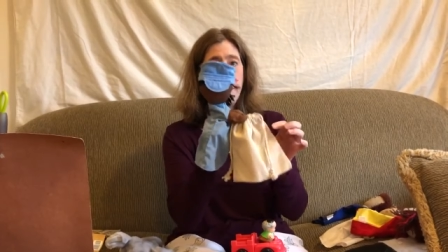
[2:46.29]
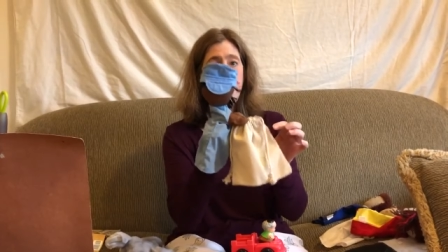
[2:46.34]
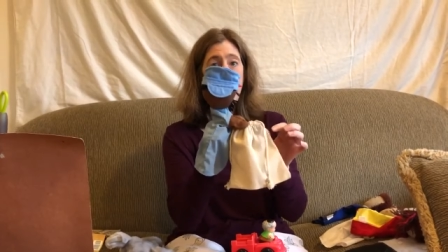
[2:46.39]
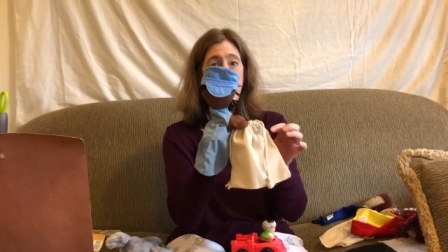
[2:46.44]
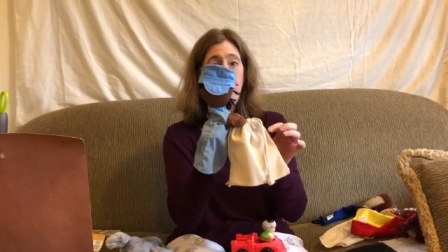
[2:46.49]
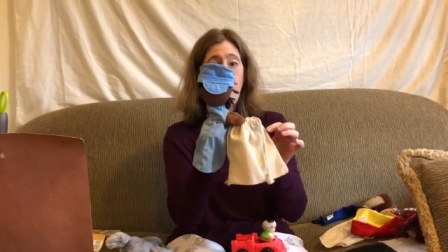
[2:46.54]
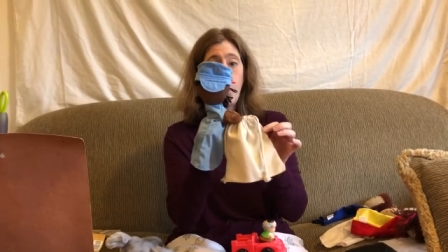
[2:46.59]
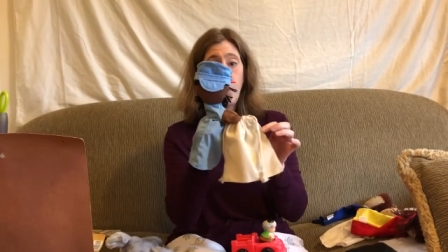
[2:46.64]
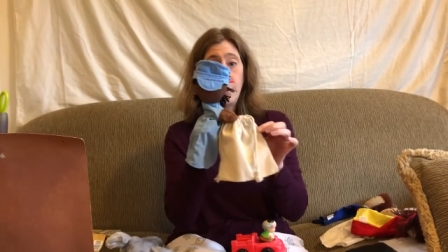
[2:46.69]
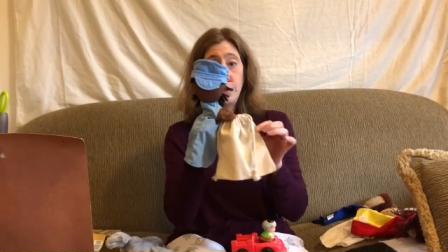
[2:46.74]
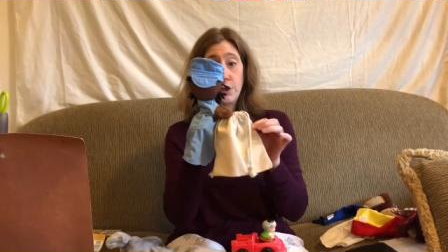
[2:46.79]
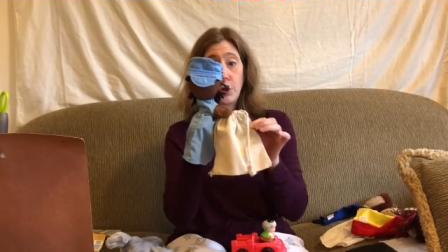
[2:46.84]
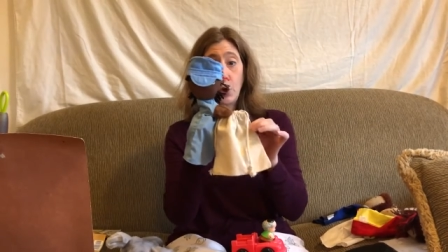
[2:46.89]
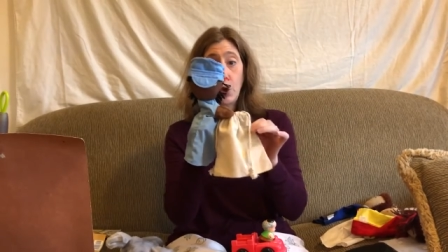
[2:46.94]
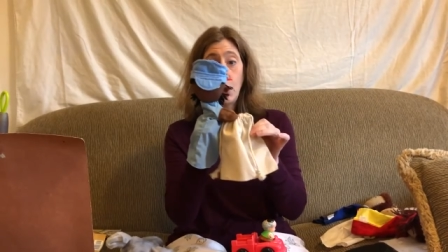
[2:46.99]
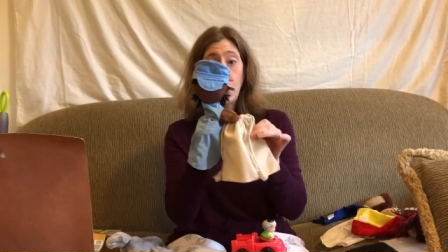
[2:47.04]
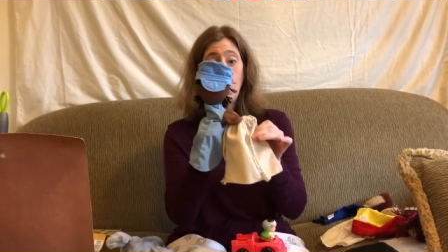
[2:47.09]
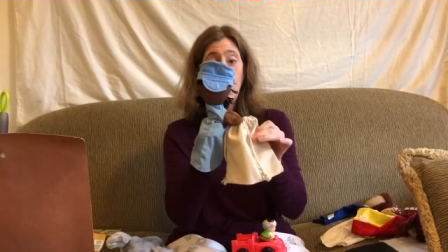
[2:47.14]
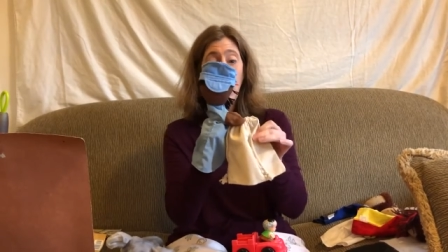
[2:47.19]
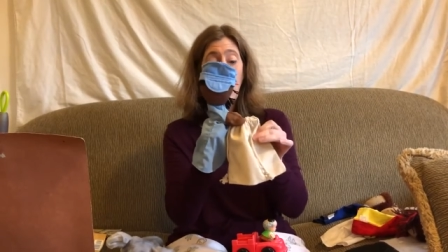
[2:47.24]
that it was
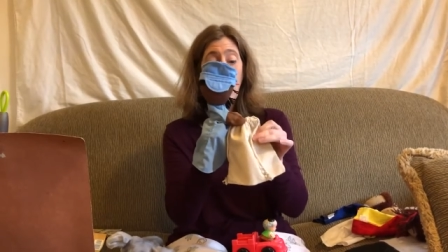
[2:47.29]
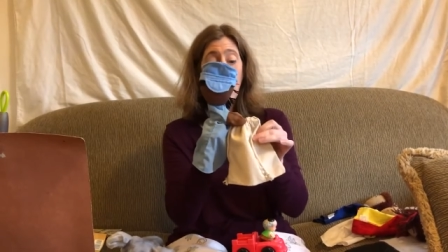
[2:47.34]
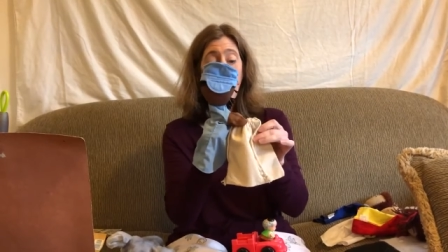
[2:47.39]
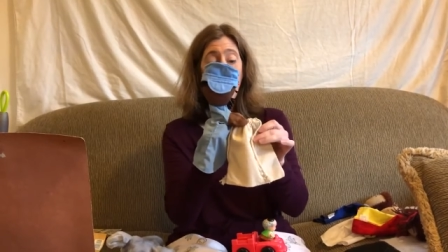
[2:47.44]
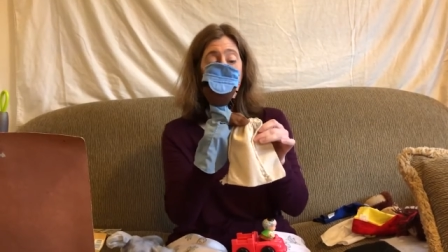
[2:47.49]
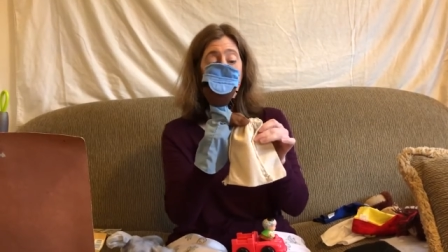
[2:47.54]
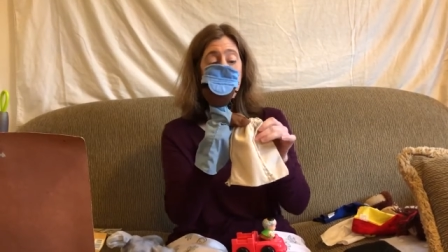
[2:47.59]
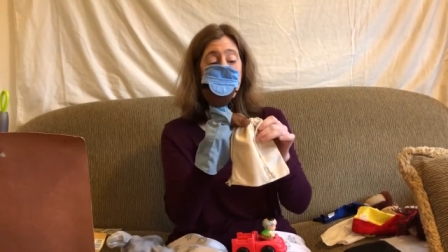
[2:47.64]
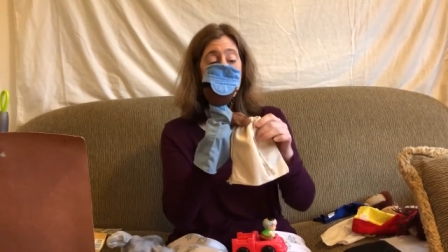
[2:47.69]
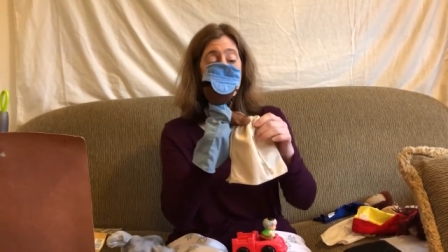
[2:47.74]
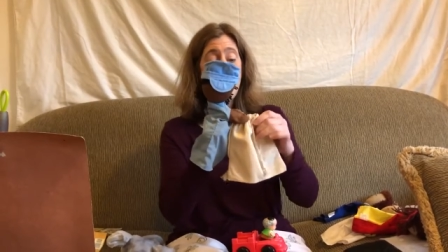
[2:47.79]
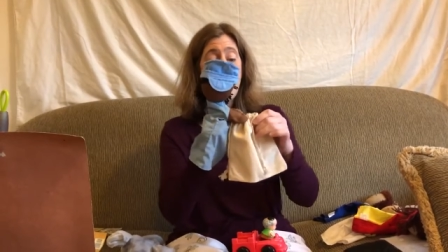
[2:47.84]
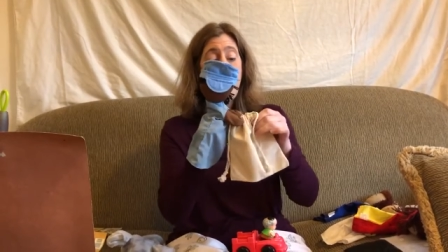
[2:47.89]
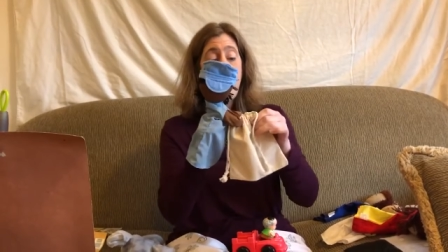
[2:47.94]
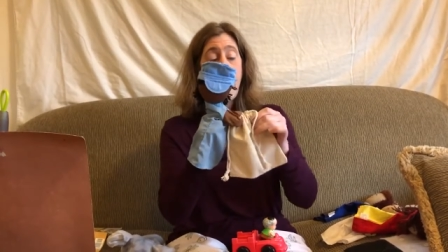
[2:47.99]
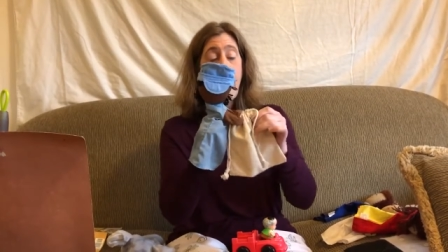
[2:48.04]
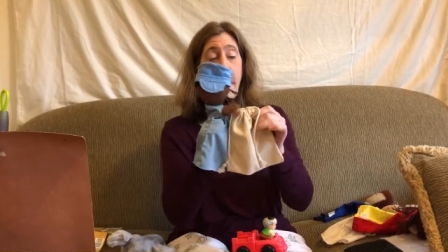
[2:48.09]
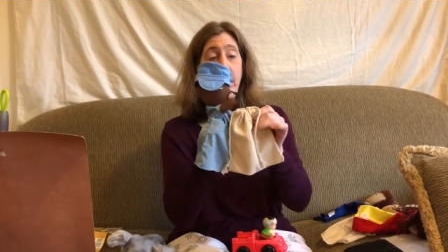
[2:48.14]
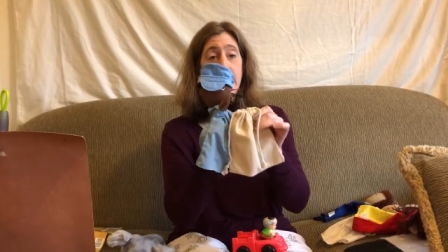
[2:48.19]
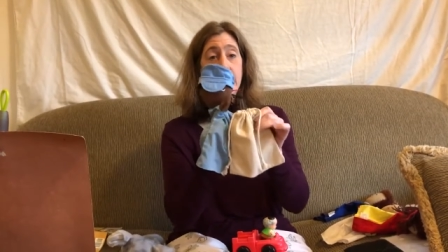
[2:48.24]
closed
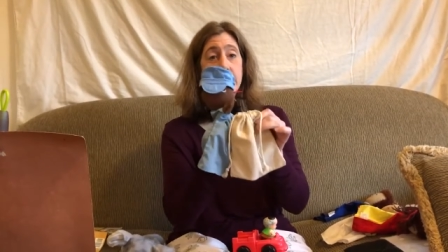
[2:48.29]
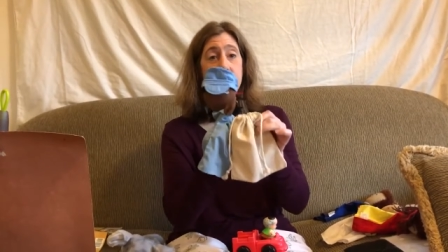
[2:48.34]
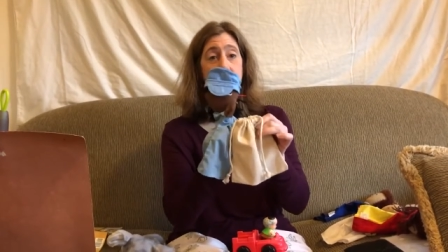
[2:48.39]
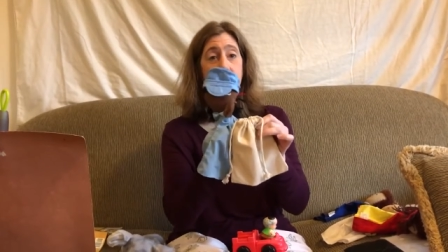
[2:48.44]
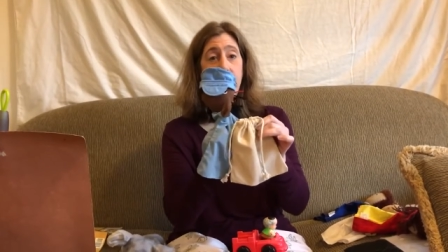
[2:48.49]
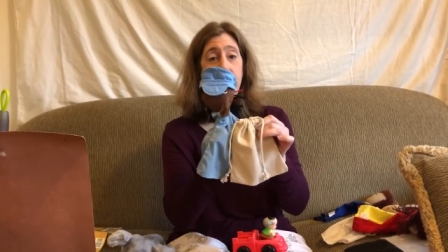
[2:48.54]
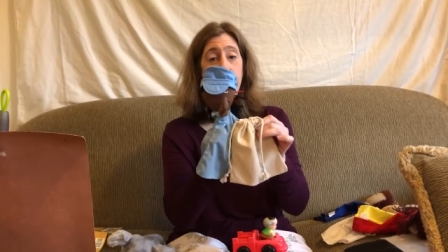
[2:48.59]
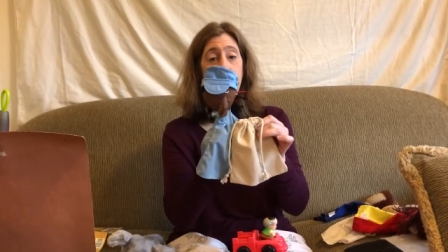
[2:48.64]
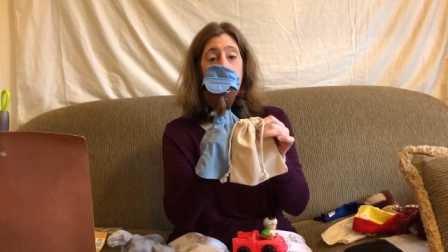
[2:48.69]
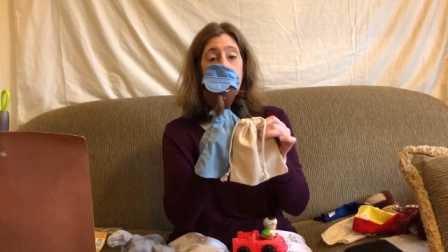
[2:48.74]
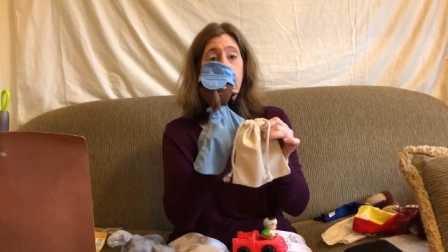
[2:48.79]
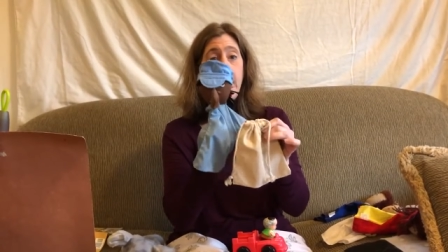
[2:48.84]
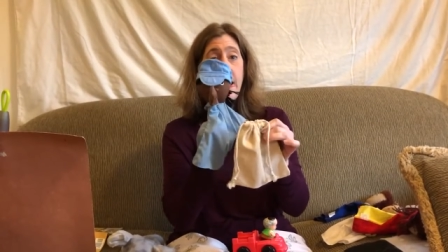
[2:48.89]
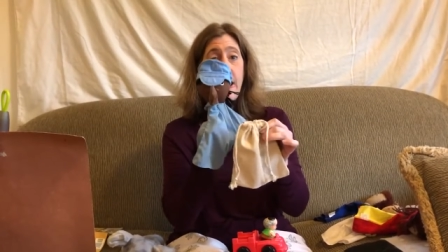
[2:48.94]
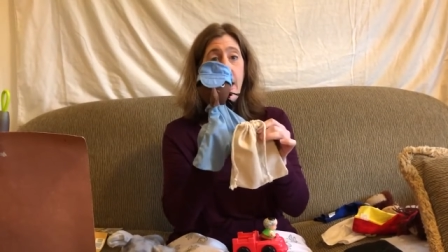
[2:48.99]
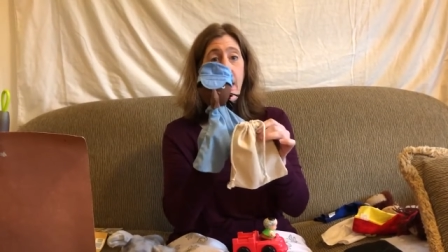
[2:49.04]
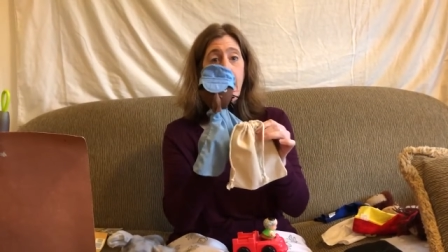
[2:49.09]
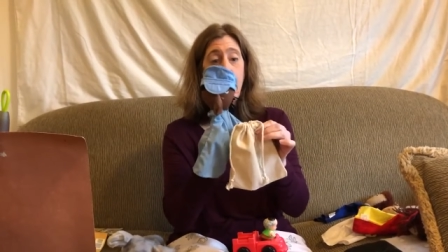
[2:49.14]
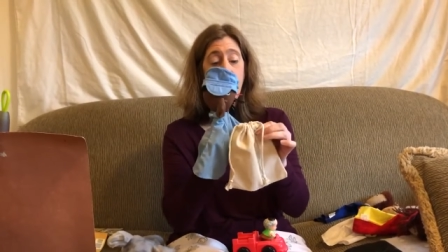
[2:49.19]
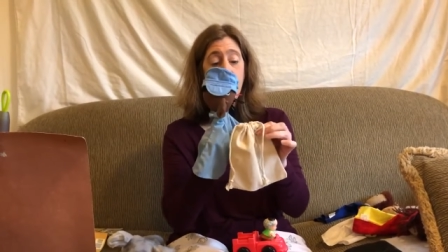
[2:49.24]
and tight
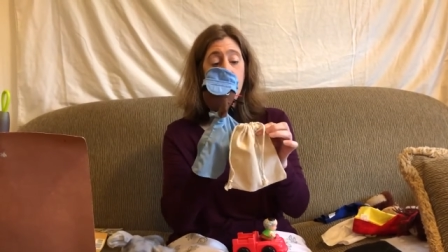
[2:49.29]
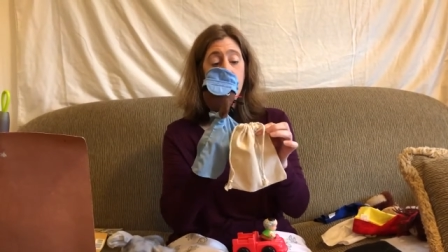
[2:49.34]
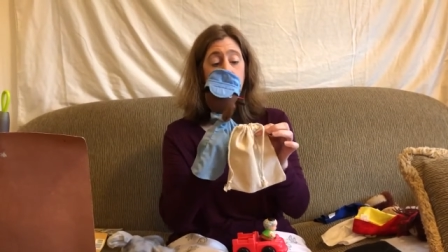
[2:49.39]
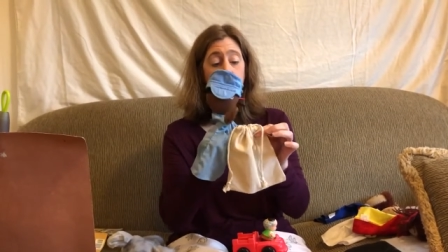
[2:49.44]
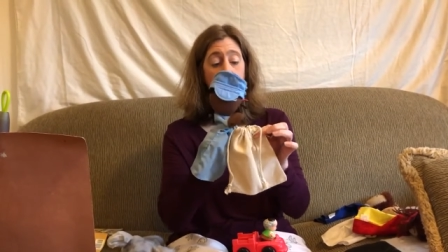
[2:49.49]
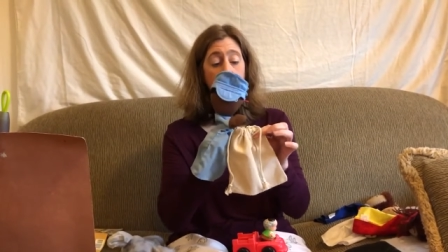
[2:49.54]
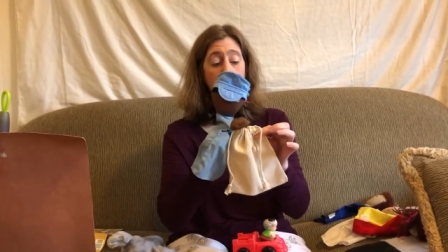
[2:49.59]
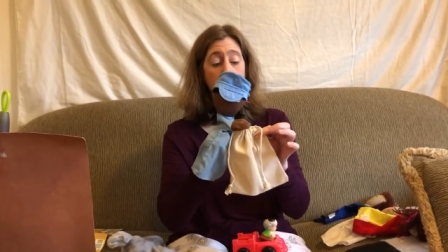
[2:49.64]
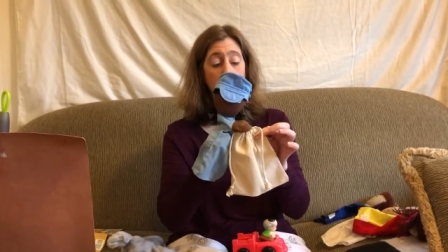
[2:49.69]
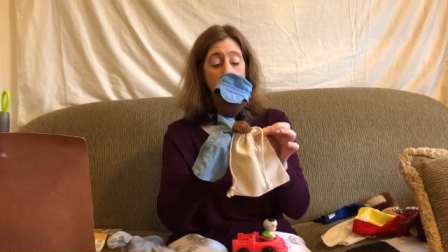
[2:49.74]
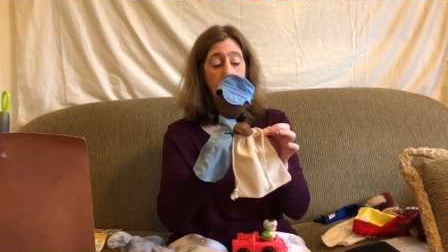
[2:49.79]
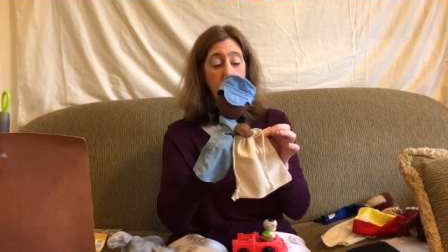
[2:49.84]
and dry.